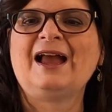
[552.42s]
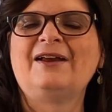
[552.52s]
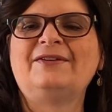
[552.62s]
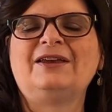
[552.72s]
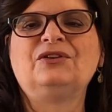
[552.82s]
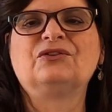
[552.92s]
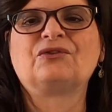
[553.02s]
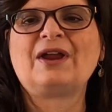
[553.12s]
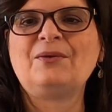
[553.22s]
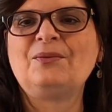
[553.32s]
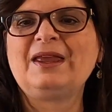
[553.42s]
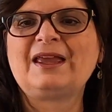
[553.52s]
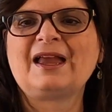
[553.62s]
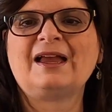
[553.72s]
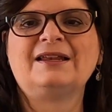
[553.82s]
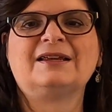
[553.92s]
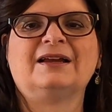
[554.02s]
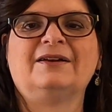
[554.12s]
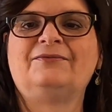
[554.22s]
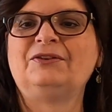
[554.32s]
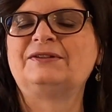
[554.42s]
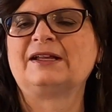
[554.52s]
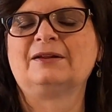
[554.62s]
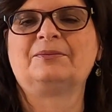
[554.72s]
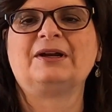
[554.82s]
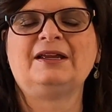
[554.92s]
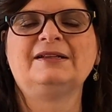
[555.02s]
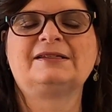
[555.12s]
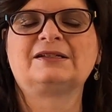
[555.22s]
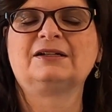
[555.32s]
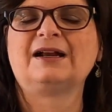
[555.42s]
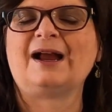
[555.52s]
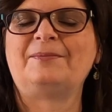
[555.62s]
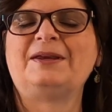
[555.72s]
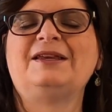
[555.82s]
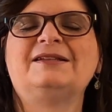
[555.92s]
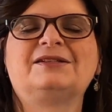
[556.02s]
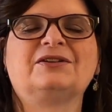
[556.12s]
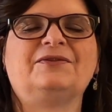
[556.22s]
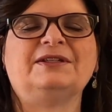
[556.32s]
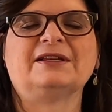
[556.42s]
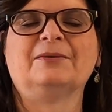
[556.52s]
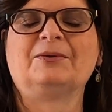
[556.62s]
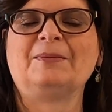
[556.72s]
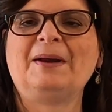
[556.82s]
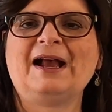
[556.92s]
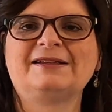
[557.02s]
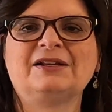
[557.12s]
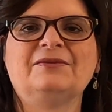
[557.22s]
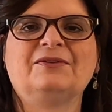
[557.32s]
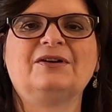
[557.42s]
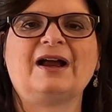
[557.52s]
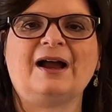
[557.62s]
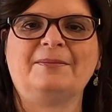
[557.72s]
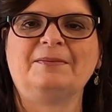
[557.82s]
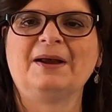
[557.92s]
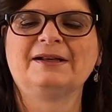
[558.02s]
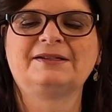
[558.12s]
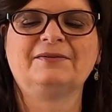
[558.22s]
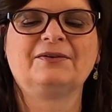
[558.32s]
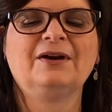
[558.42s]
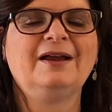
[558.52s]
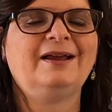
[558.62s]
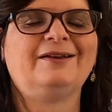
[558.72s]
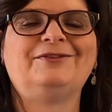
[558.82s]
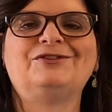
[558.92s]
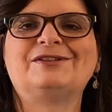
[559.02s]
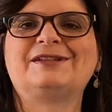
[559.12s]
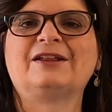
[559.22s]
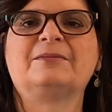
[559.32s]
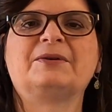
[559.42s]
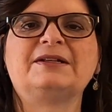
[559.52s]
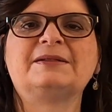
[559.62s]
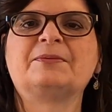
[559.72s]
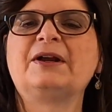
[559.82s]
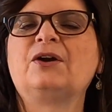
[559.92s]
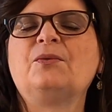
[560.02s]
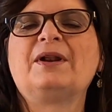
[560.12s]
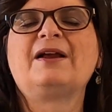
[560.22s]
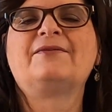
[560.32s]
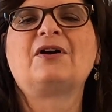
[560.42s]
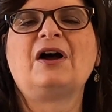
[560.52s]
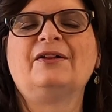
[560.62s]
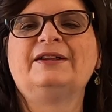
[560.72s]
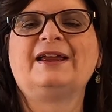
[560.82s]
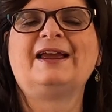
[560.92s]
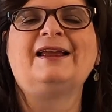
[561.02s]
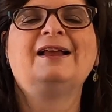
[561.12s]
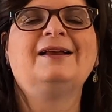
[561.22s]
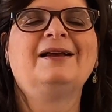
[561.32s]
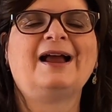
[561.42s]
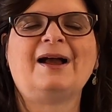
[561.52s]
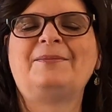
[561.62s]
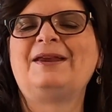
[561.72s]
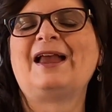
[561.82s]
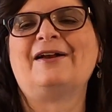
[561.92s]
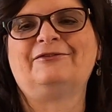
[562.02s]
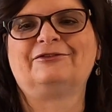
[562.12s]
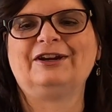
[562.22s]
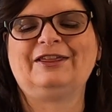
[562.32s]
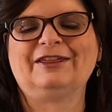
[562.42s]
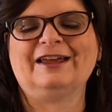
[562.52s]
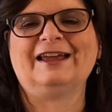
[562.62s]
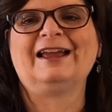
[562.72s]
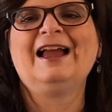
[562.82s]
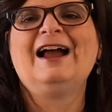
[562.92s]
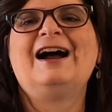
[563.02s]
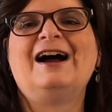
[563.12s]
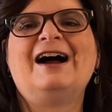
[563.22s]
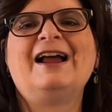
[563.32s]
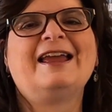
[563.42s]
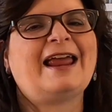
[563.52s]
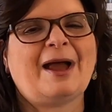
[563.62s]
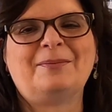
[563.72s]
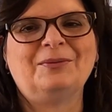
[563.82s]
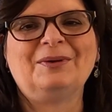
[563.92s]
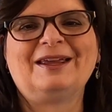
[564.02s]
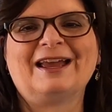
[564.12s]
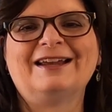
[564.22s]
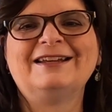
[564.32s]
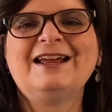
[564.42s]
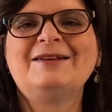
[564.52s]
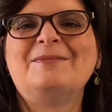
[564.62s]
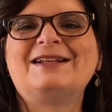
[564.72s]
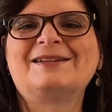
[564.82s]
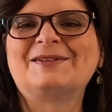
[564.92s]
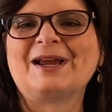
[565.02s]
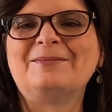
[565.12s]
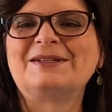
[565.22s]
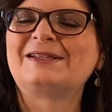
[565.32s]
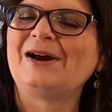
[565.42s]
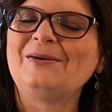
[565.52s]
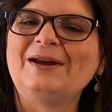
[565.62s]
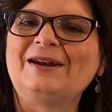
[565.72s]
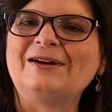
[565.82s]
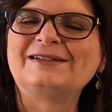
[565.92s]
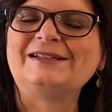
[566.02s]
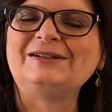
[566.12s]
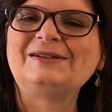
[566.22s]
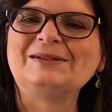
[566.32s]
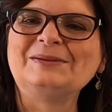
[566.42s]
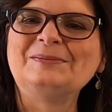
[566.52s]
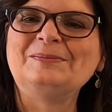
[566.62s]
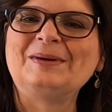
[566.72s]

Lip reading: Have a great weekend. If you celebrate Easter, happy Easter. If you celebrate Passover, happy Passover. If you just celebrate spring or whatever holiday, happy everything, and happy weekend. Make some time to sew, and I'll see you soon.